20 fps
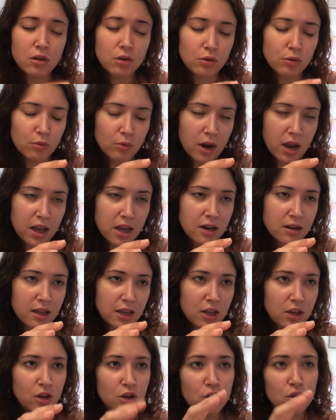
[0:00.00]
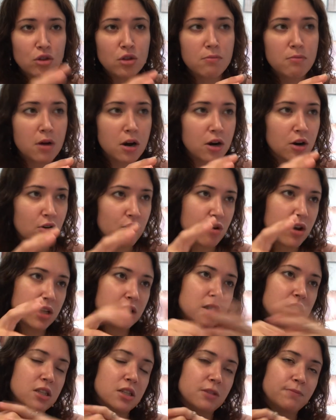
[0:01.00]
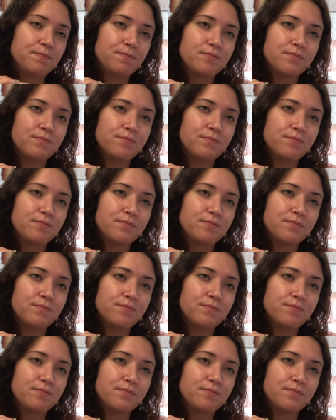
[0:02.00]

right? Like you're the Mark Ronson.